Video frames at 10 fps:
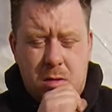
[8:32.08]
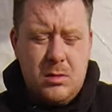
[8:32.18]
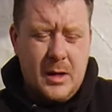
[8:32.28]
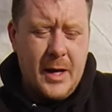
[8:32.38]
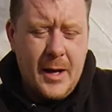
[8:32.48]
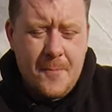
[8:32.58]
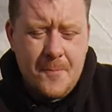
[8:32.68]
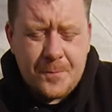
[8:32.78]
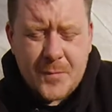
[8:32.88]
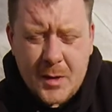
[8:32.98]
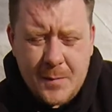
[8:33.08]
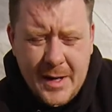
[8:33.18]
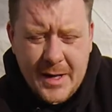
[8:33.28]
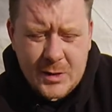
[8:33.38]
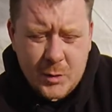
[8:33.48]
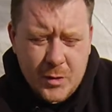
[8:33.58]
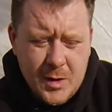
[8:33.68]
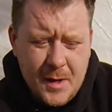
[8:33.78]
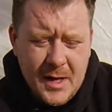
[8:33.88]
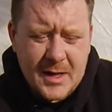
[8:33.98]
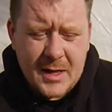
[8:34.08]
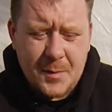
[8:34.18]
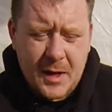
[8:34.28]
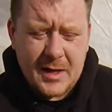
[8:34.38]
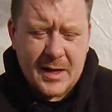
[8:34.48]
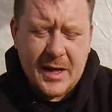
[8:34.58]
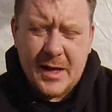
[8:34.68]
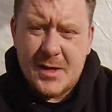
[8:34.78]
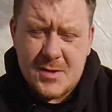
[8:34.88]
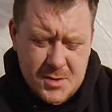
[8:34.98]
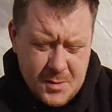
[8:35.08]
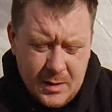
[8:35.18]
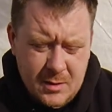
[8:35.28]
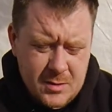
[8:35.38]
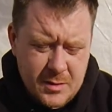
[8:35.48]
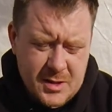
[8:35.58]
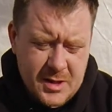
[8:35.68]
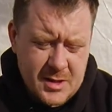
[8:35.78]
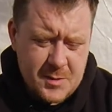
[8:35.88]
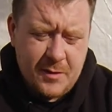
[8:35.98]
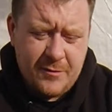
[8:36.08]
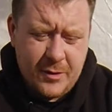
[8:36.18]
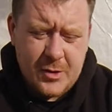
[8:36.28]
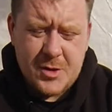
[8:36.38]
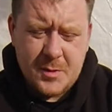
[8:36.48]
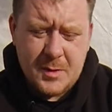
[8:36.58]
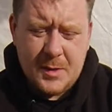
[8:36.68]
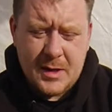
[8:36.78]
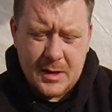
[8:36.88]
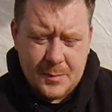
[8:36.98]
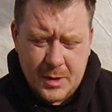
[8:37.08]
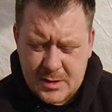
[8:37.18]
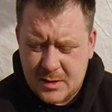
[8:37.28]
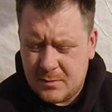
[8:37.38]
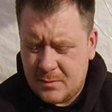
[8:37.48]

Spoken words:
I may end up remaking the back of the cage as well, so it sits a bit flusher with the back of the body.